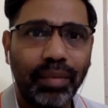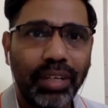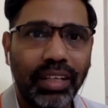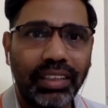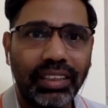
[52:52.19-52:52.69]

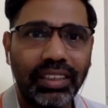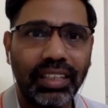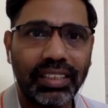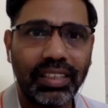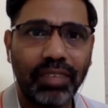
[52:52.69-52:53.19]
Because it's
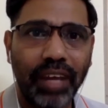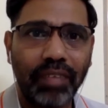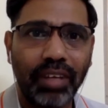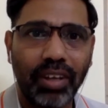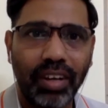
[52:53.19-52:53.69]
a
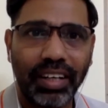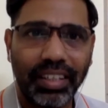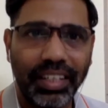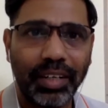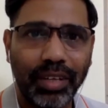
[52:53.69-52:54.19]
survival on
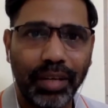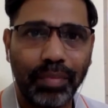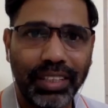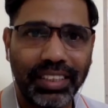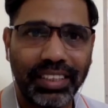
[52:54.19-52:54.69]
a day-to-day
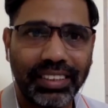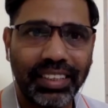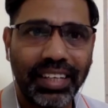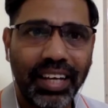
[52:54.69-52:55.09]
basis.